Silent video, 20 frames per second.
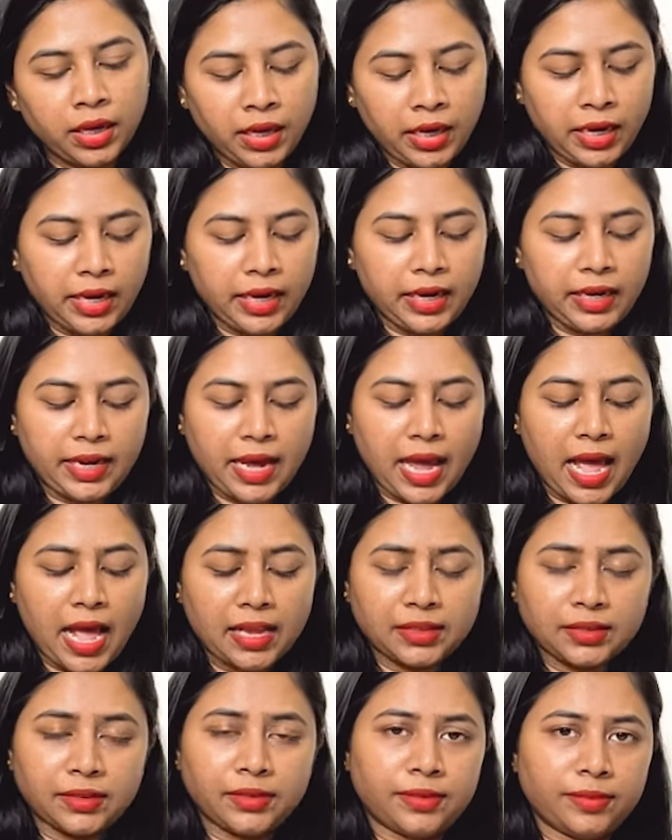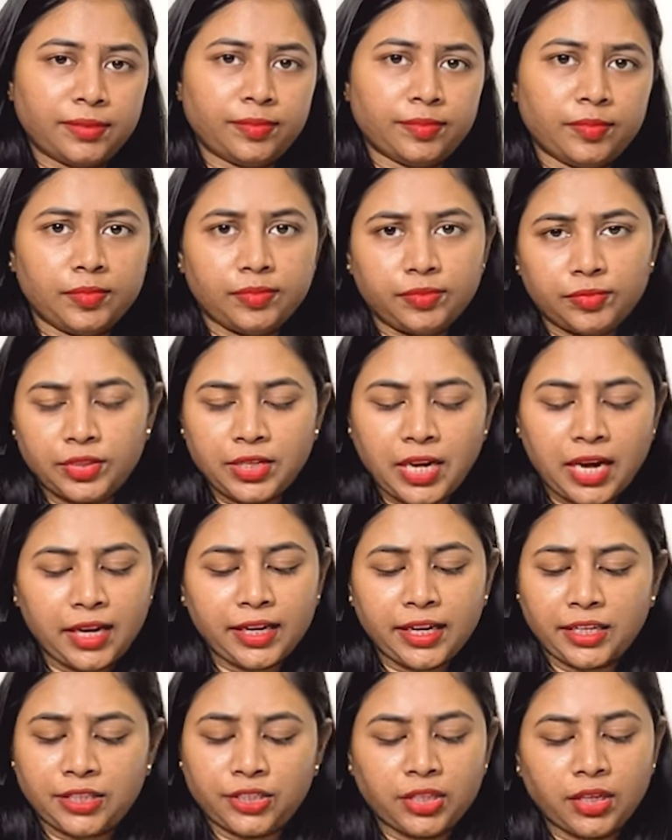It has gel
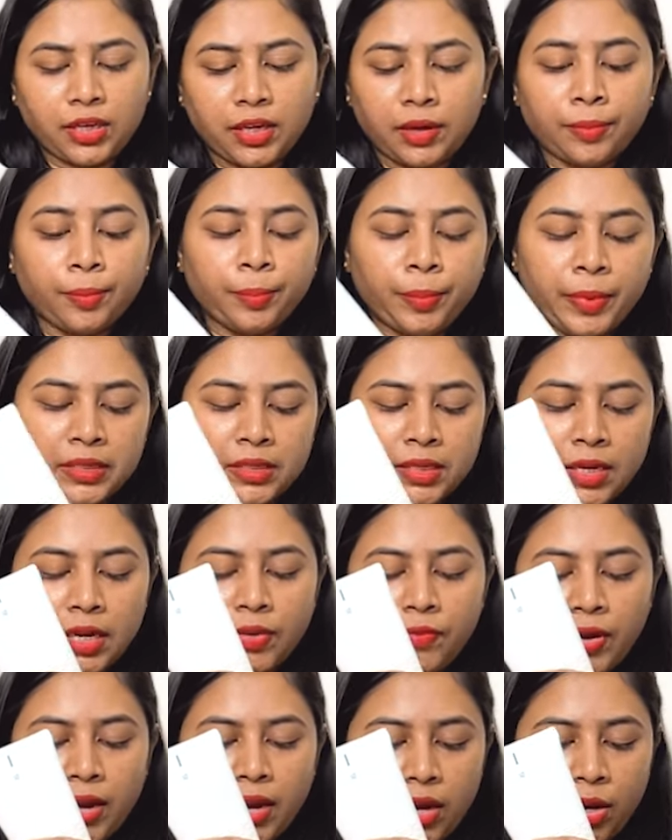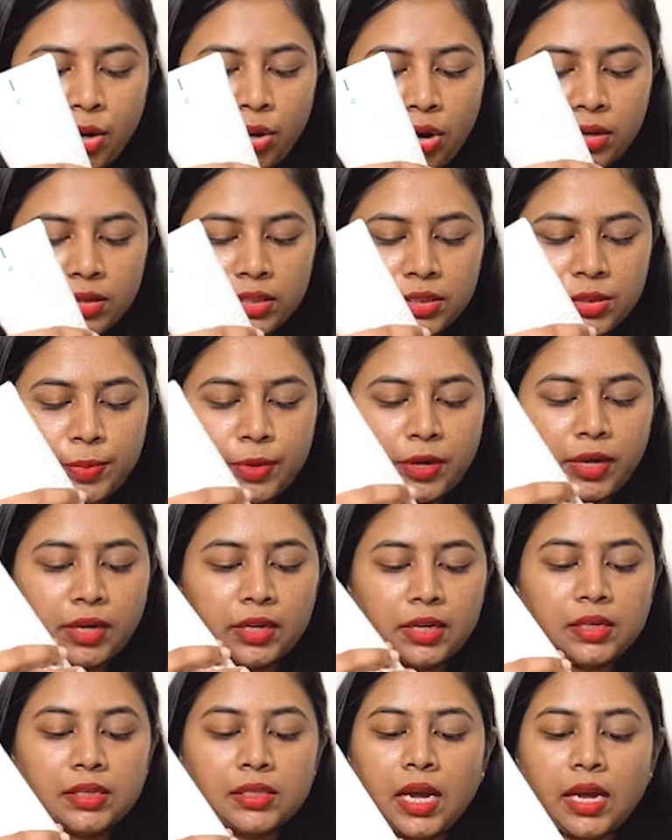texture. Basically, why I got this product
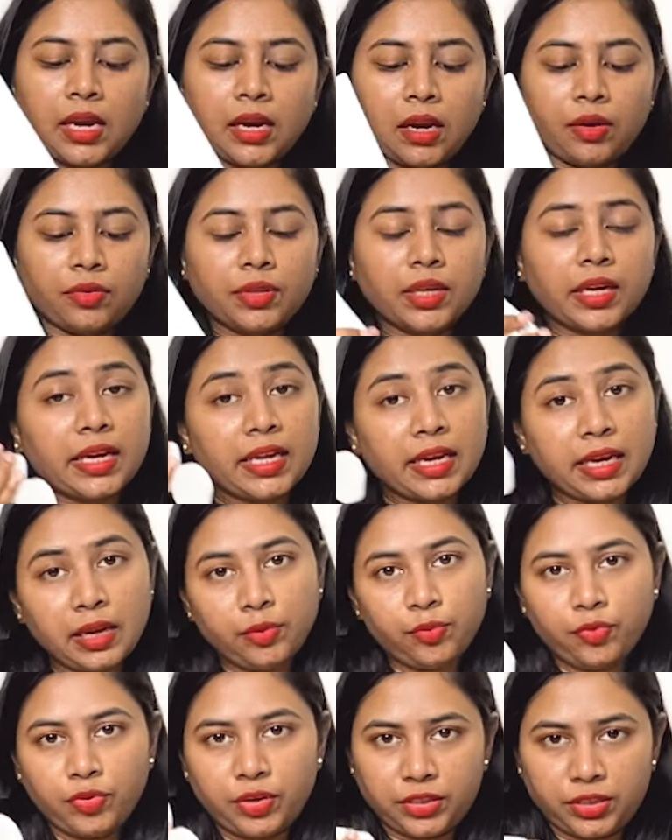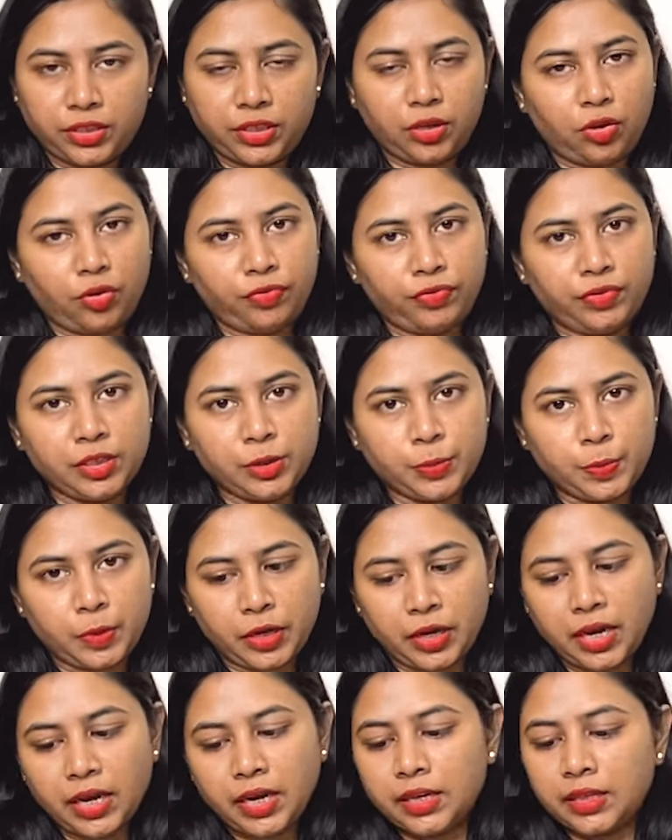is I love the cream version of this
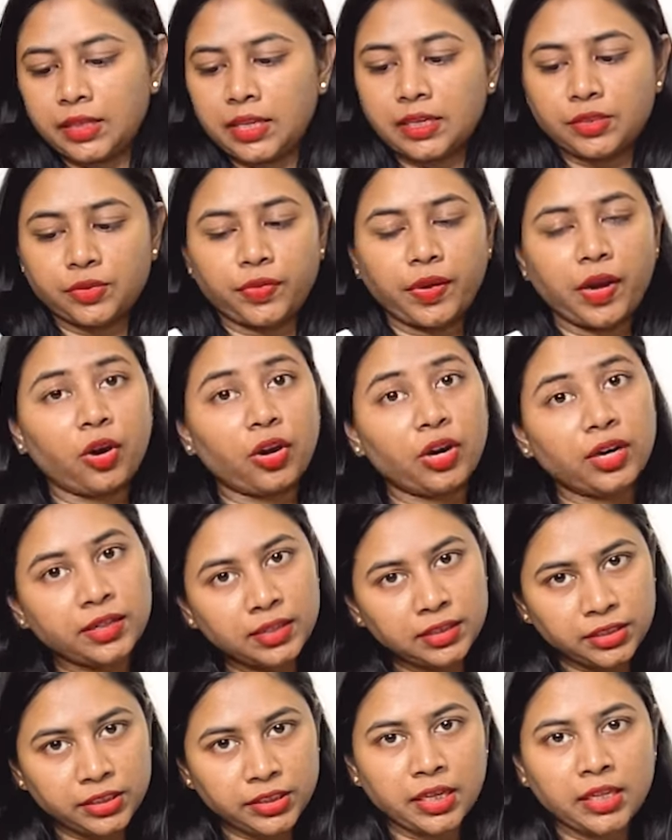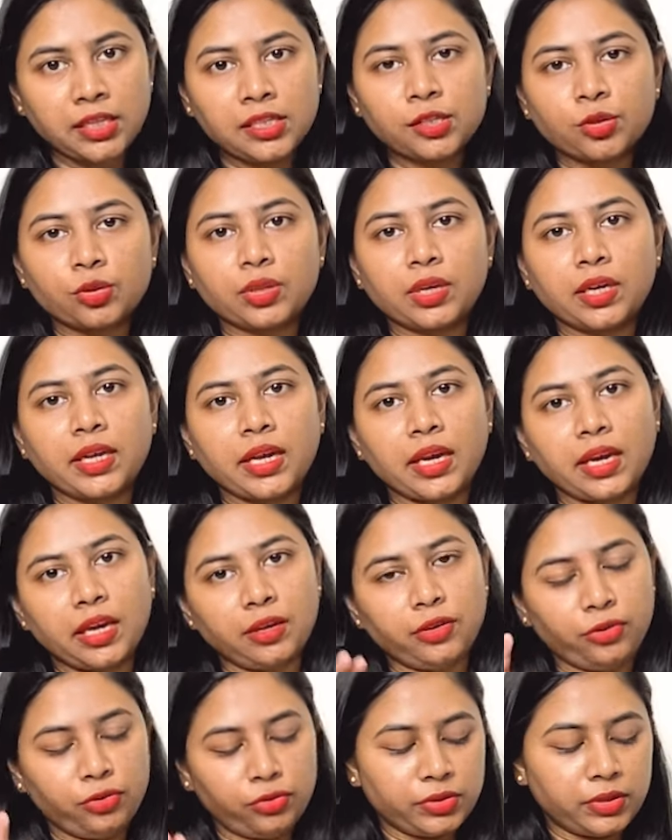product. That's why I ordered the gel so that I can
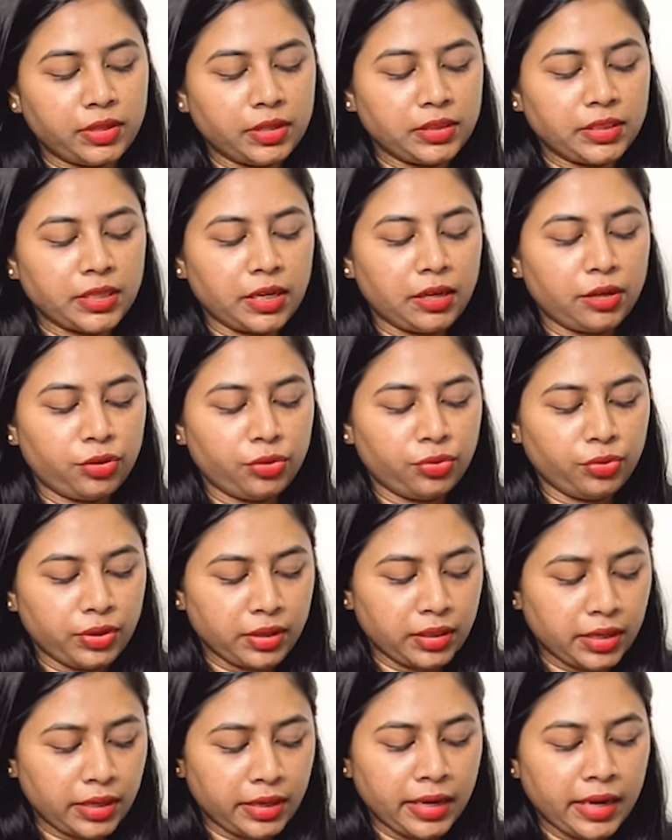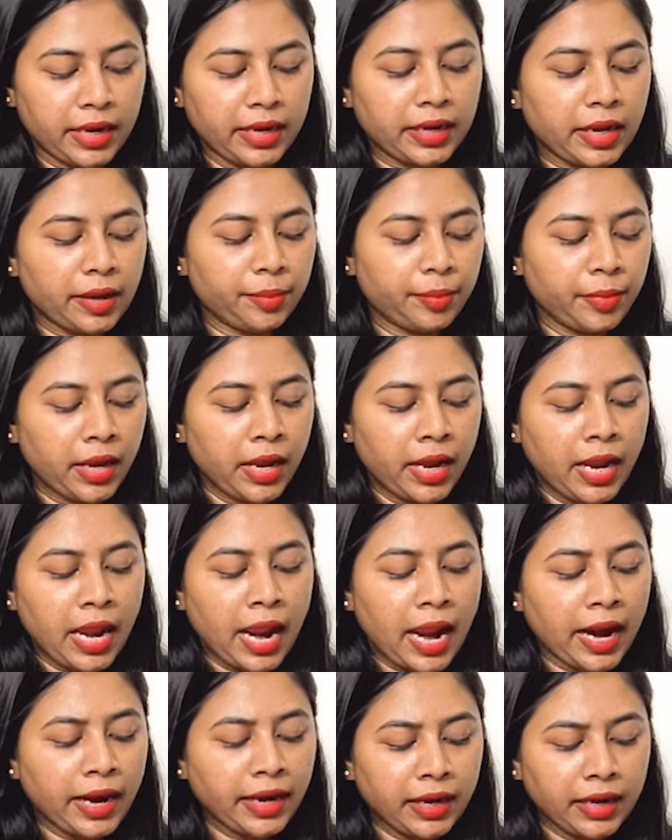use the gel during the daytime.
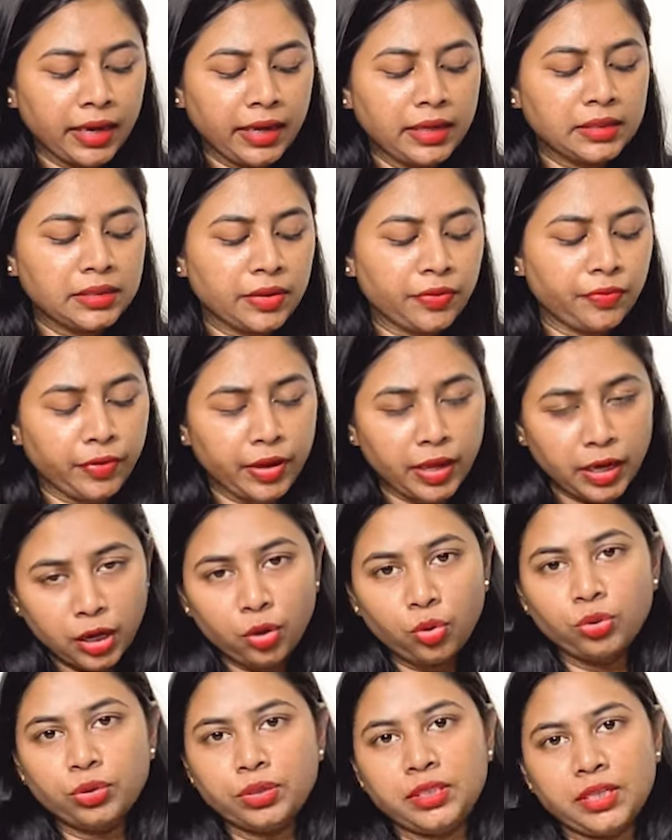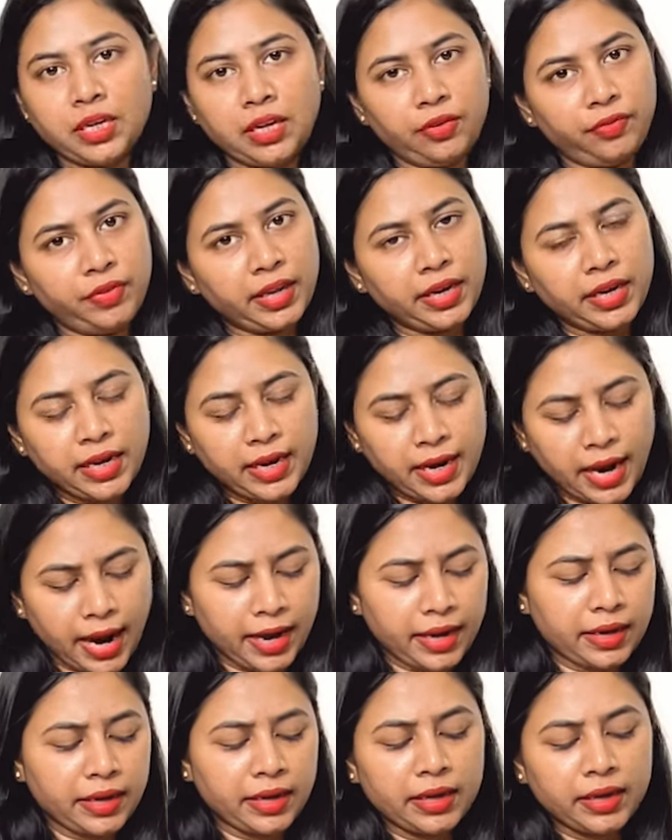And it is a very good gel, very
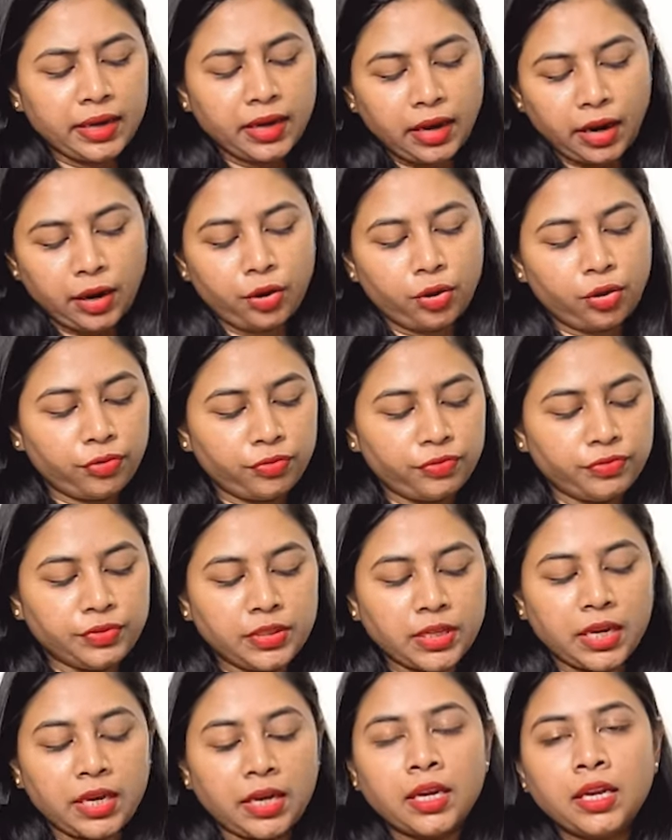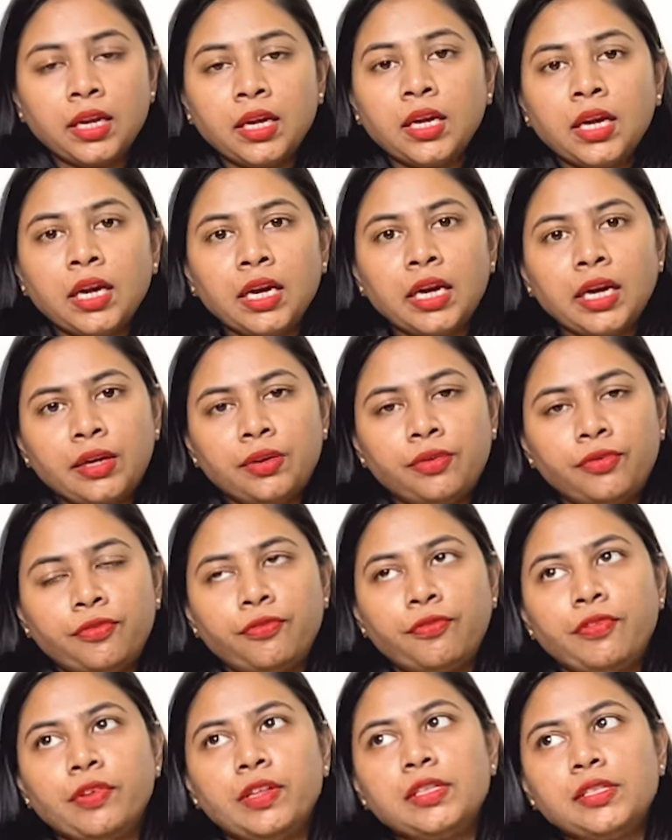hydrating kind of gel. It
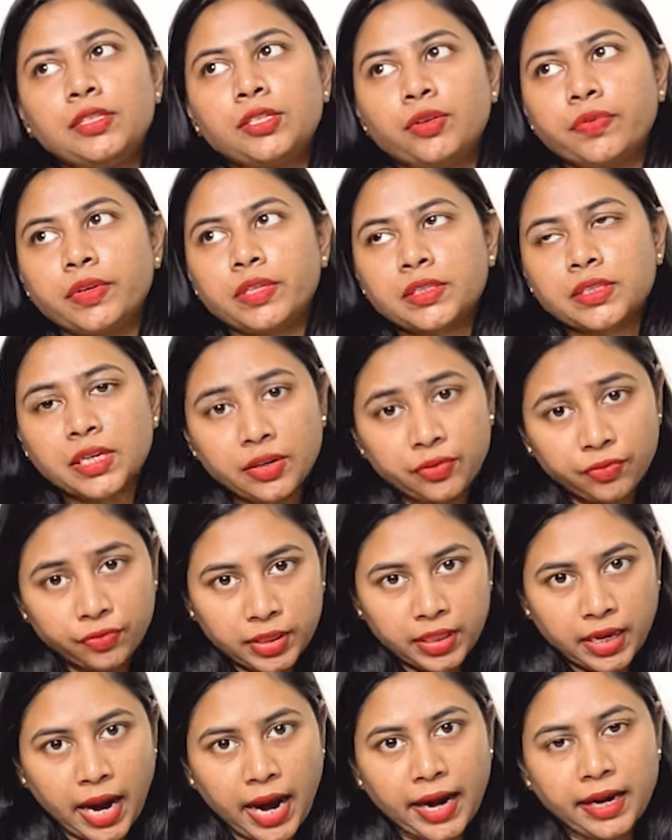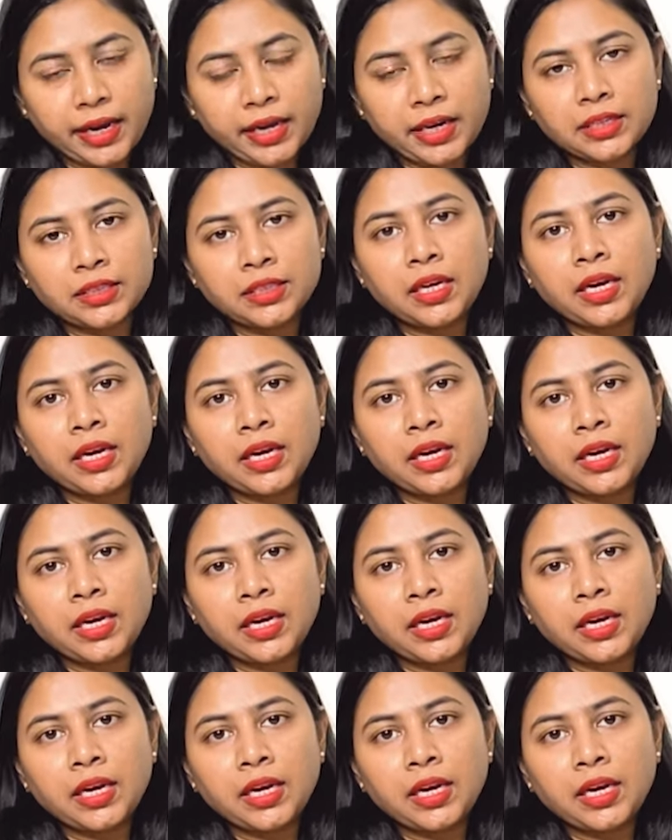fills your skin with hydration.